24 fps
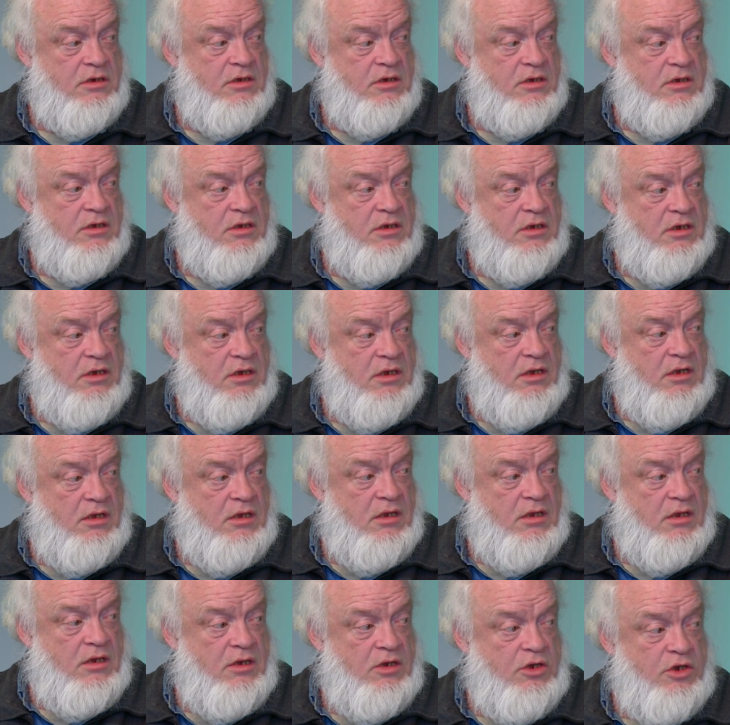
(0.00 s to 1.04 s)
You don't hear
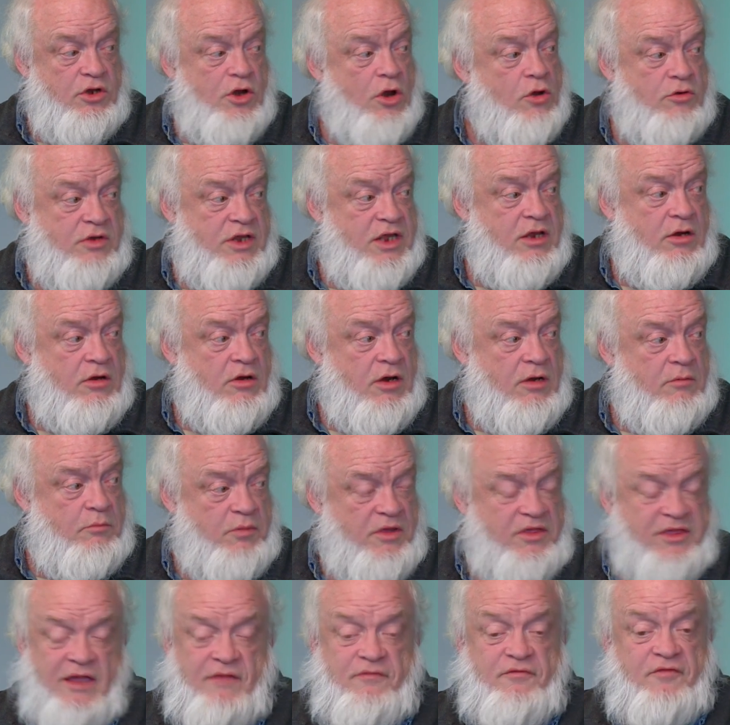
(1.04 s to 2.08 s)
that. You don't hear it,
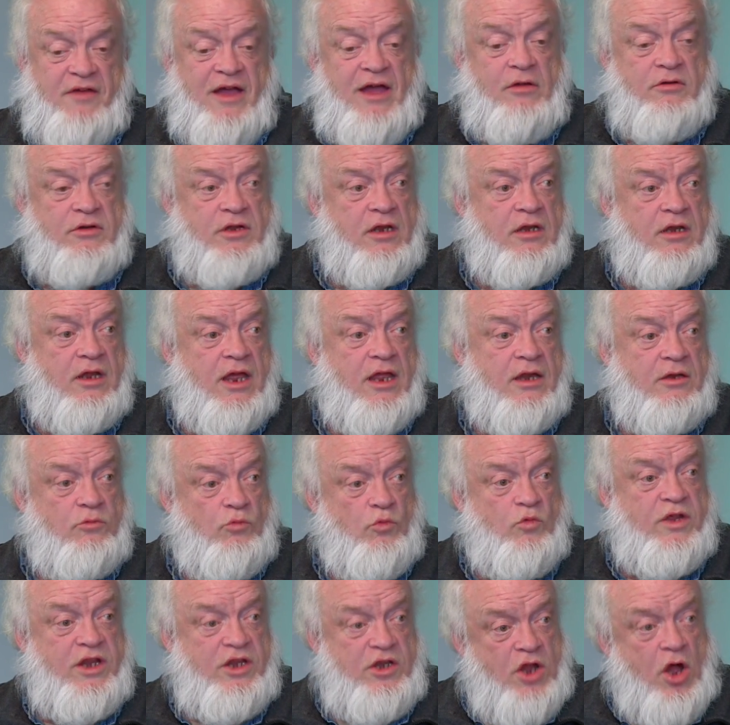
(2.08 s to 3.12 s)
but they found it,
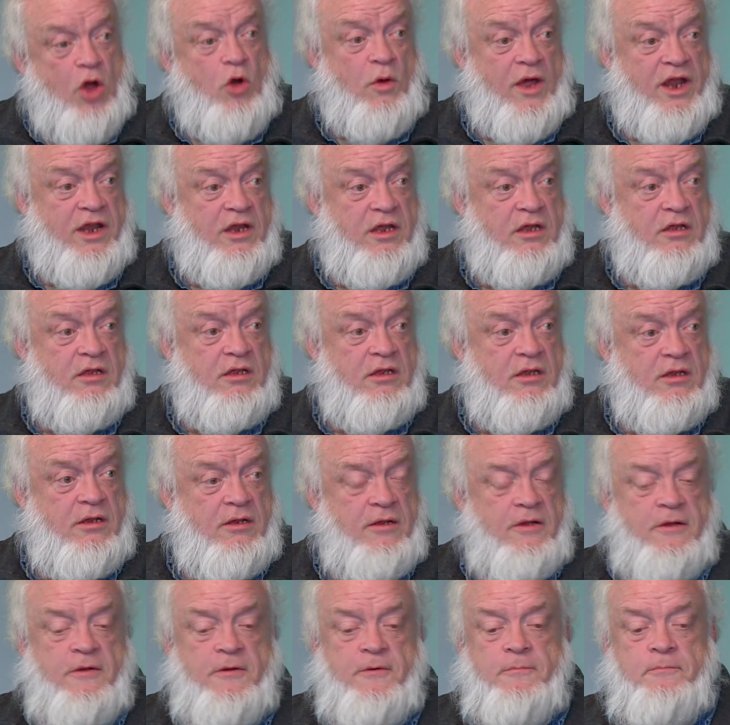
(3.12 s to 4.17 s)
and we know it. Yes.